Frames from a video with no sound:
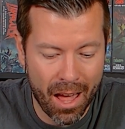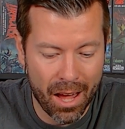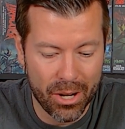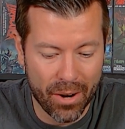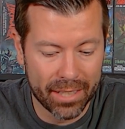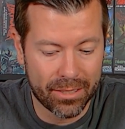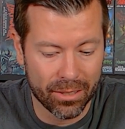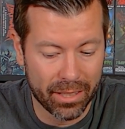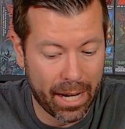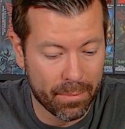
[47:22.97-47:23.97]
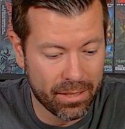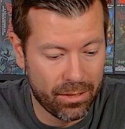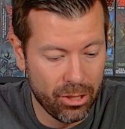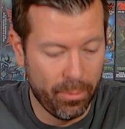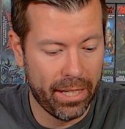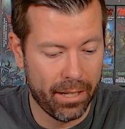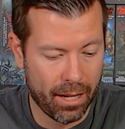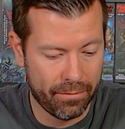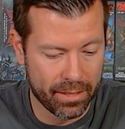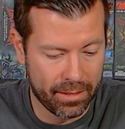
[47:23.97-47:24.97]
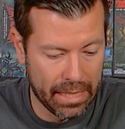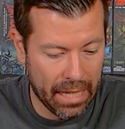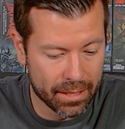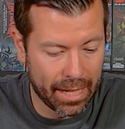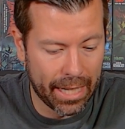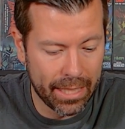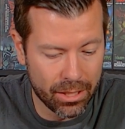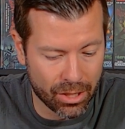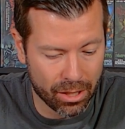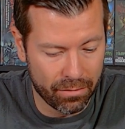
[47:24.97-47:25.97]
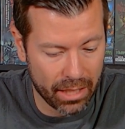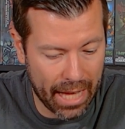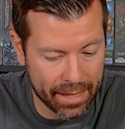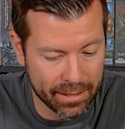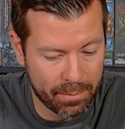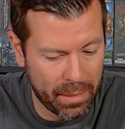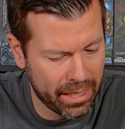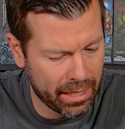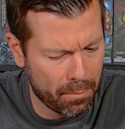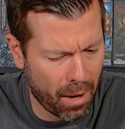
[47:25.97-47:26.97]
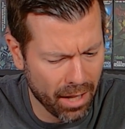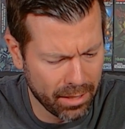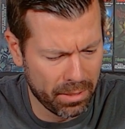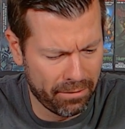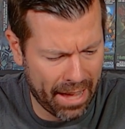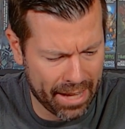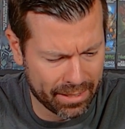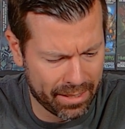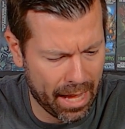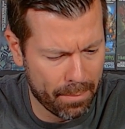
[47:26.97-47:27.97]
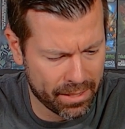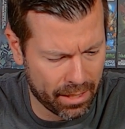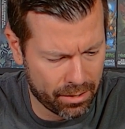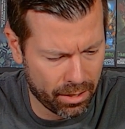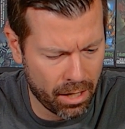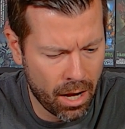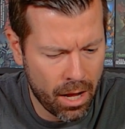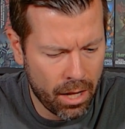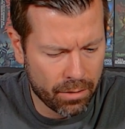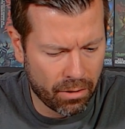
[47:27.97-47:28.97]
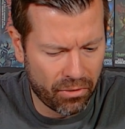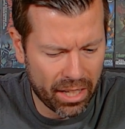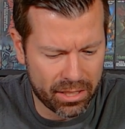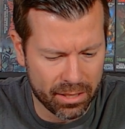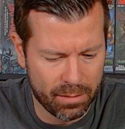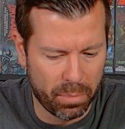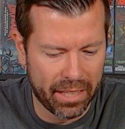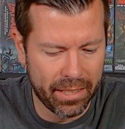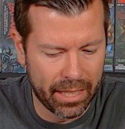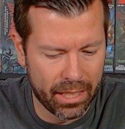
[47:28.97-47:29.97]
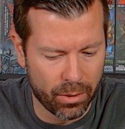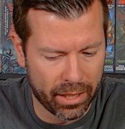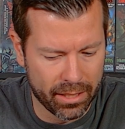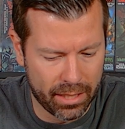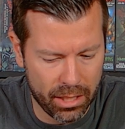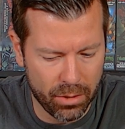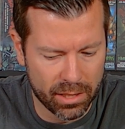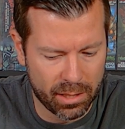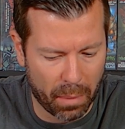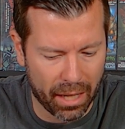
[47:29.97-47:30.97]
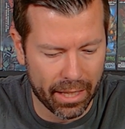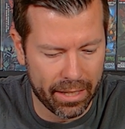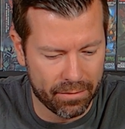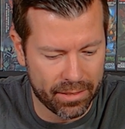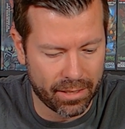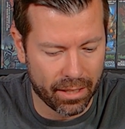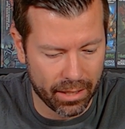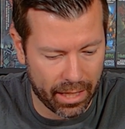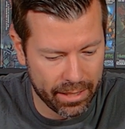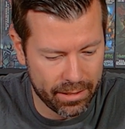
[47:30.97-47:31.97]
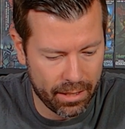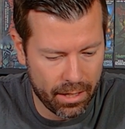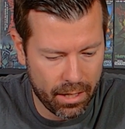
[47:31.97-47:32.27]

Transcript: Your external cameras zoom in enough to see a tiny shard of glass spinning impossibly fast at the epicenter, the reflections blending into a continuous spotlight of sunlight.